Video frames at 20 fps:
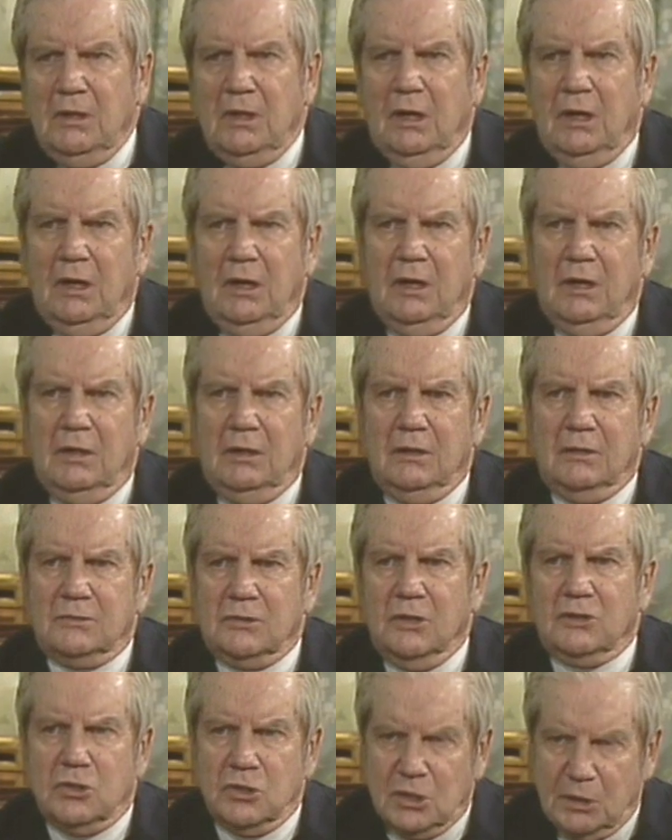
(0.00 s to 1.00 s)
uh,
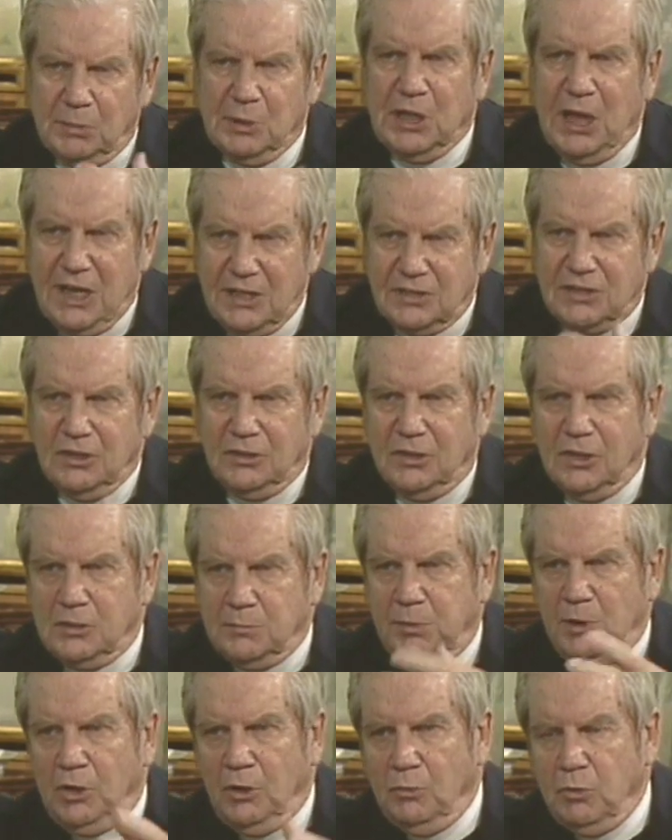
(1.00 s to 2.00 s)
such as a monastic
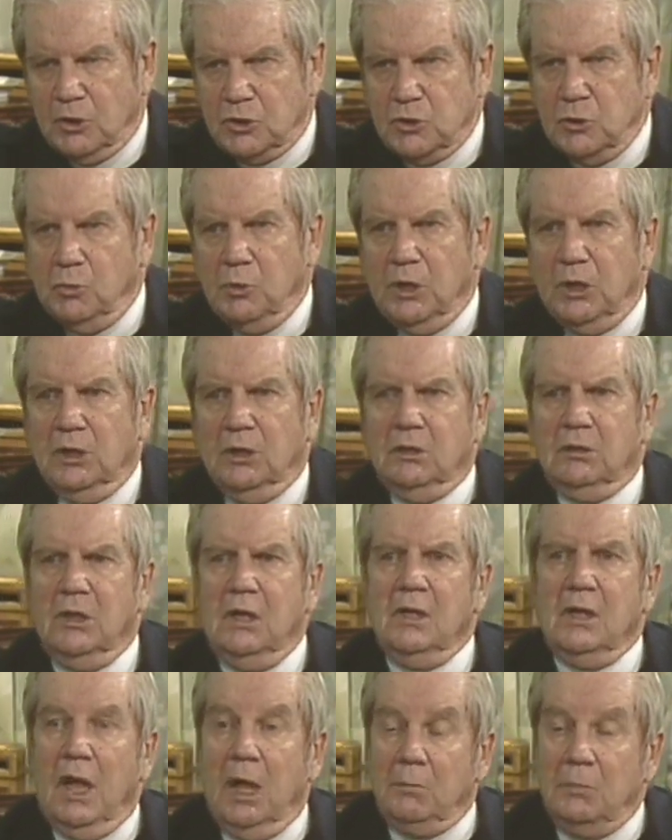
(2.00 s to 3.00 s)
discipline or what you will,
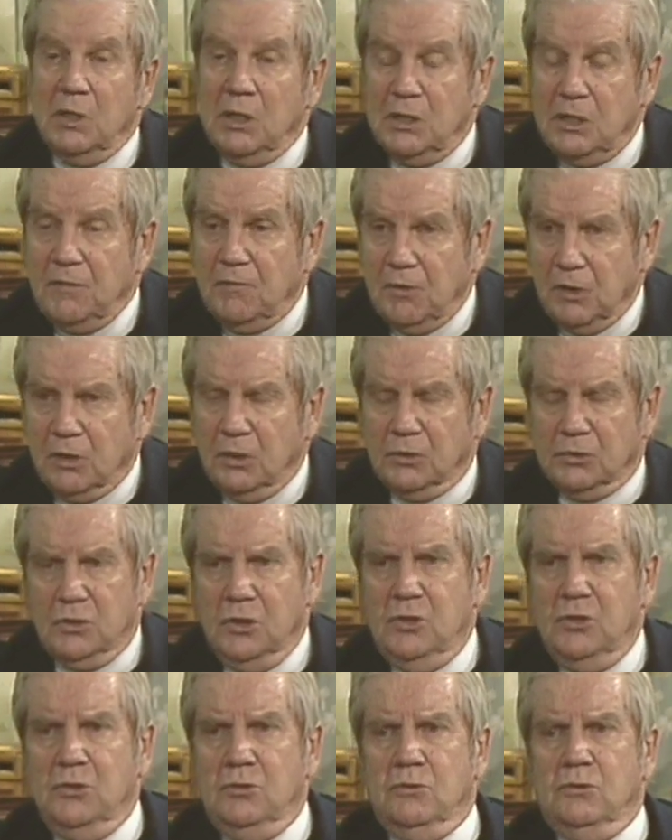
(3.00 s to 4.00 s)
and be difficult
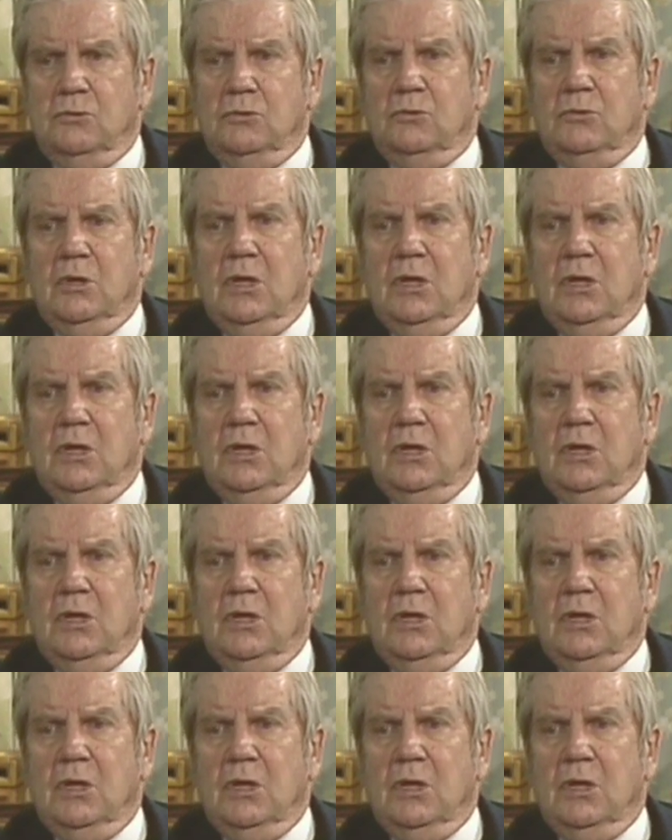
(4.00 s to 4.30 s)
to do,